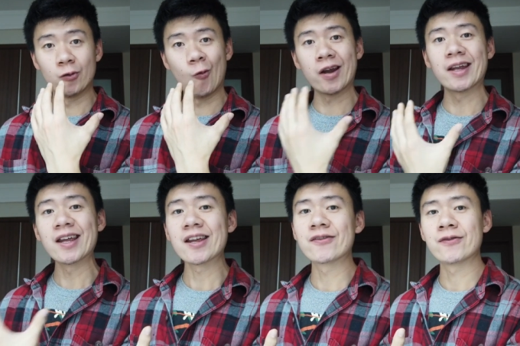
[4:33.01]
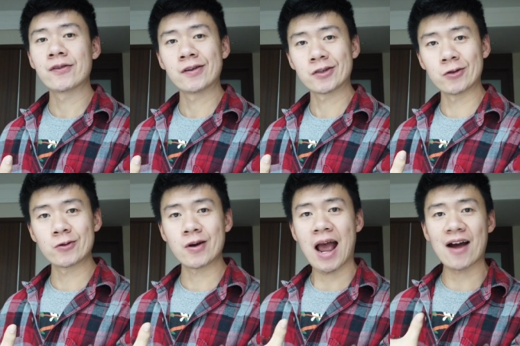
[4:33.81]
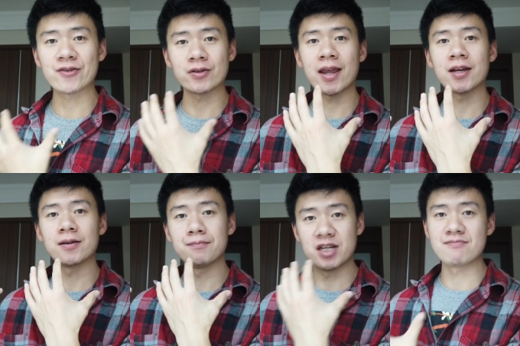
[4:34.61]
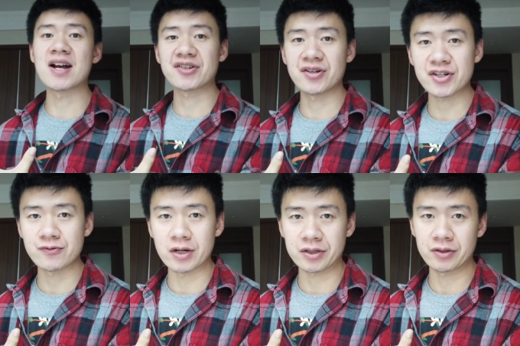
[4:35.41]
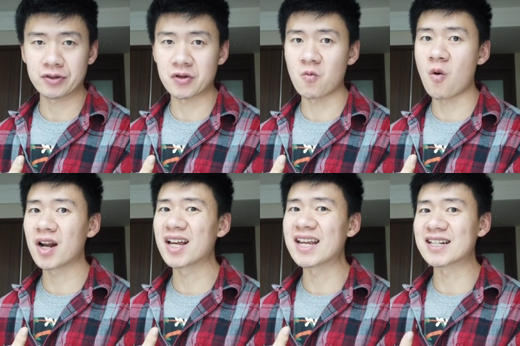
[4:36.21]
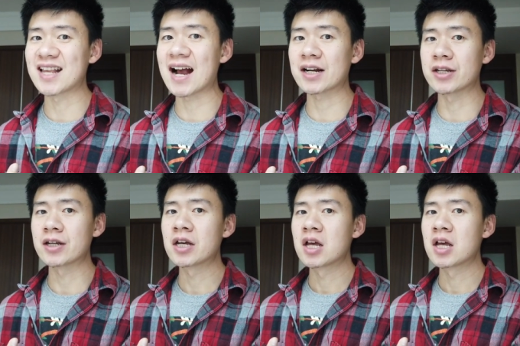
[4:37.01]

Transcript: what if so you have to take imagination works. So what exactly